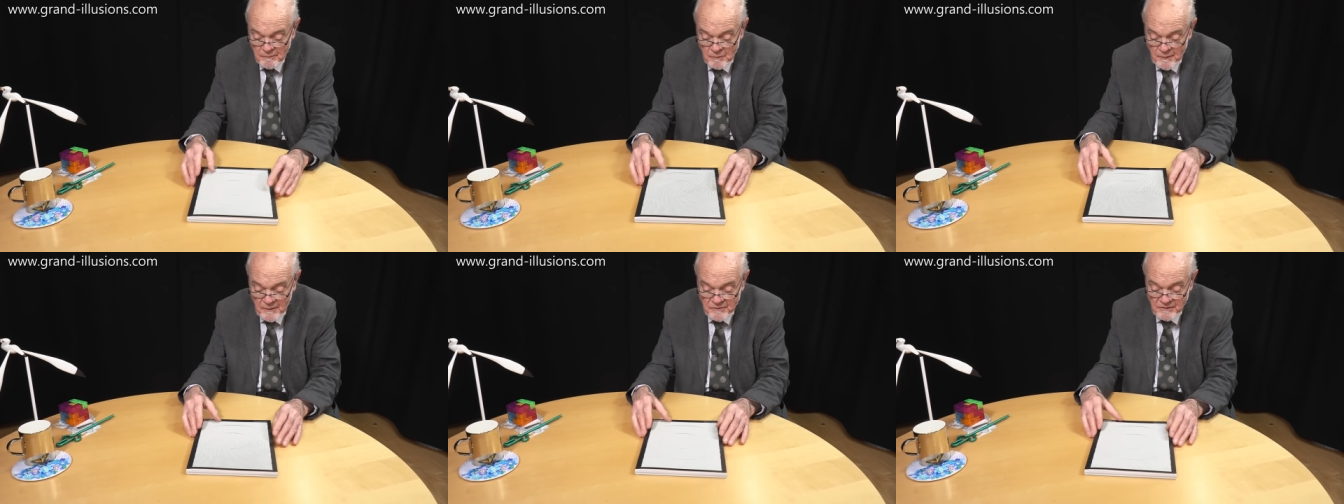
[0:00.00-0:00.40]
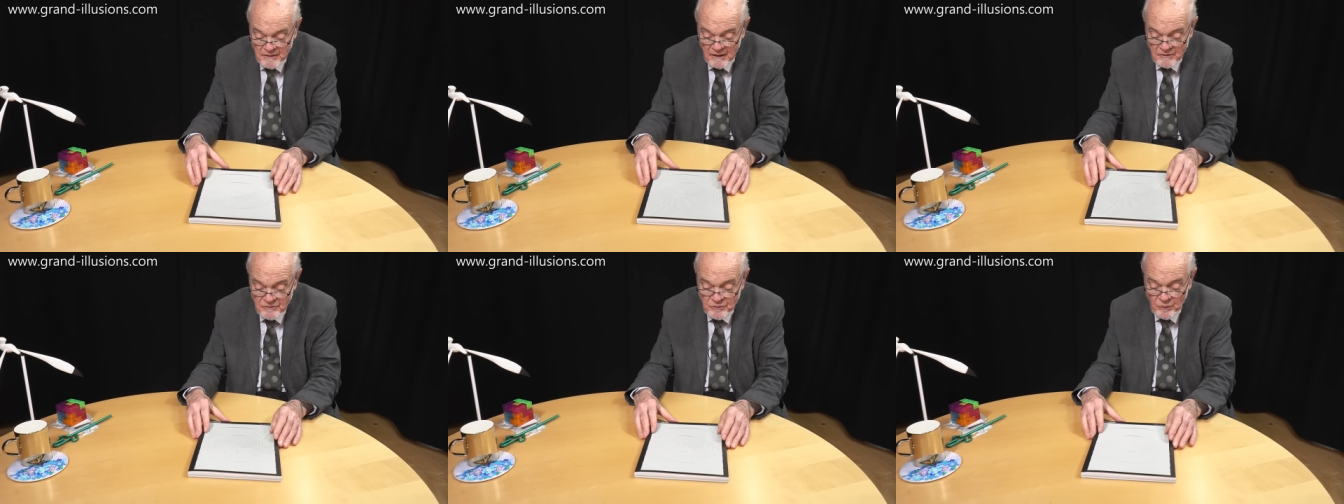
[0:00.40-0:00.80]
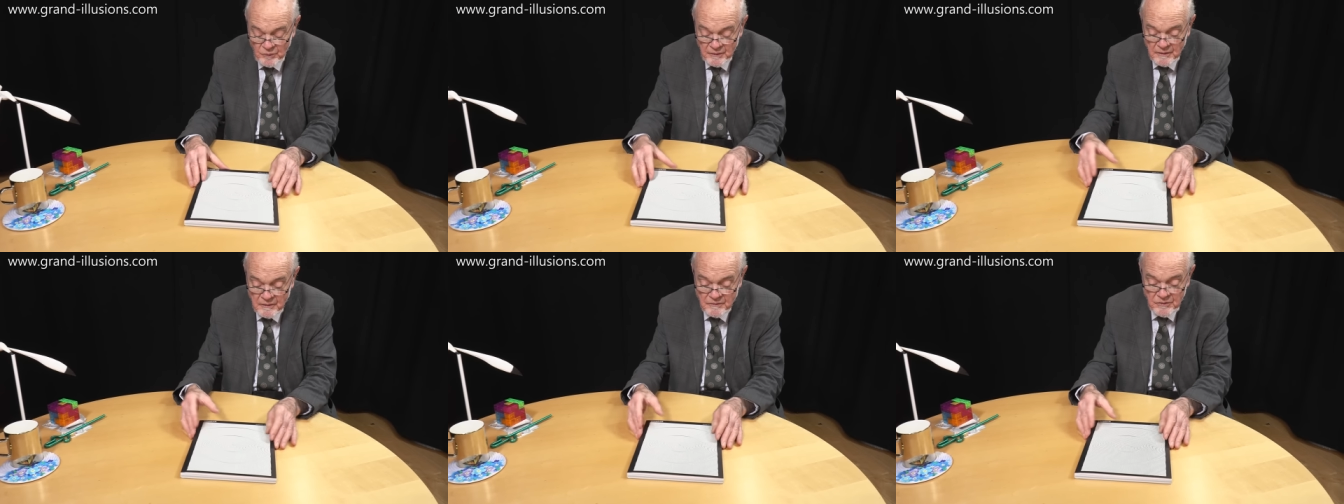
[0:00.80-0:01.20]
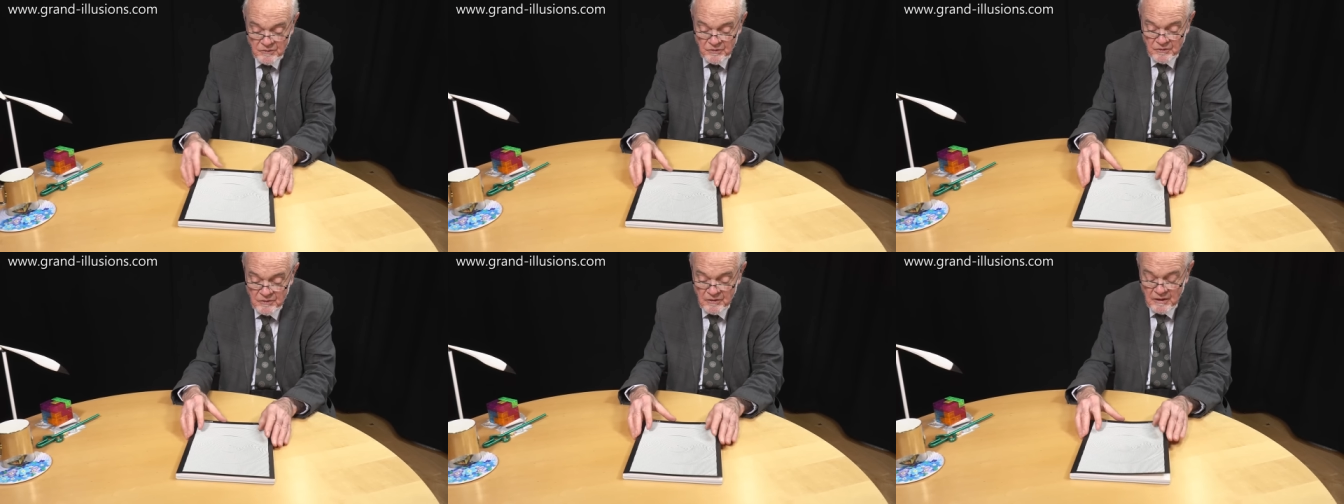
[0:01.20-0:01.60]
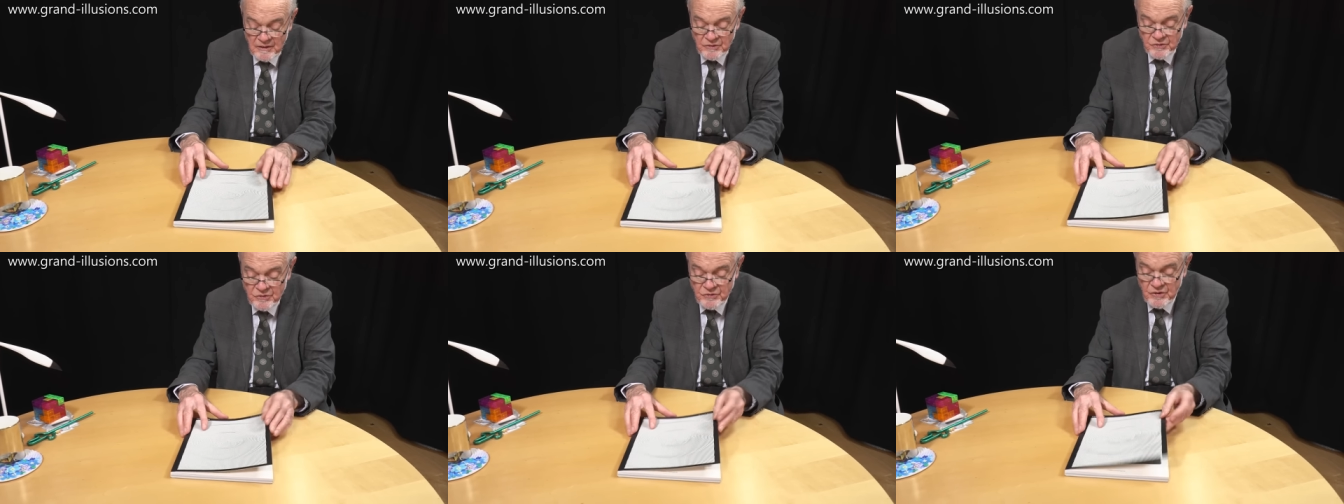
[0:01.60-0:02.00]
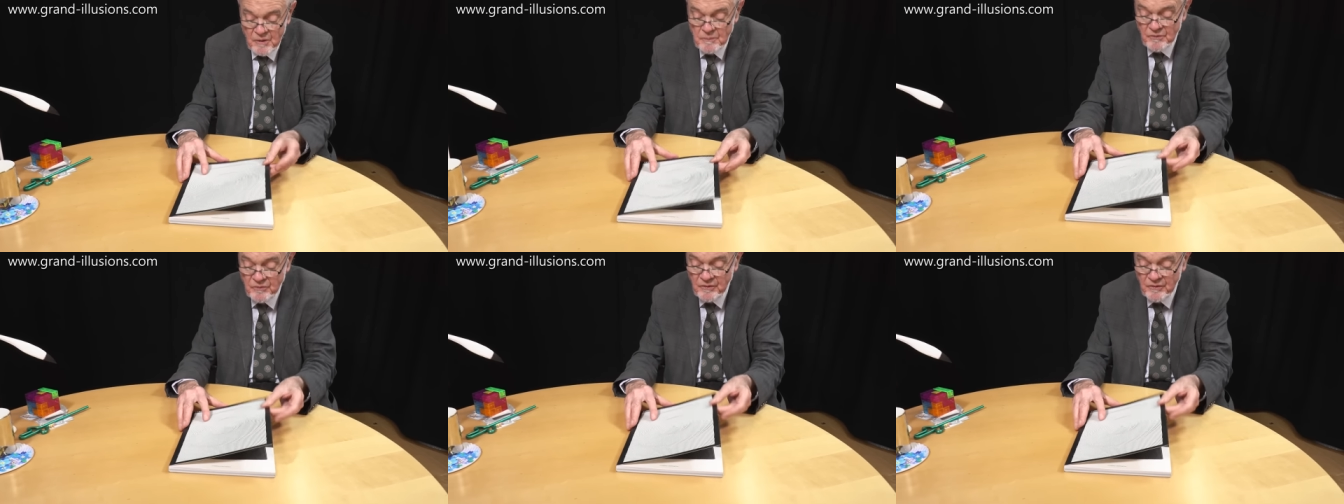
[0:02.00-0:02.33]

They're based in California, and this is an extremely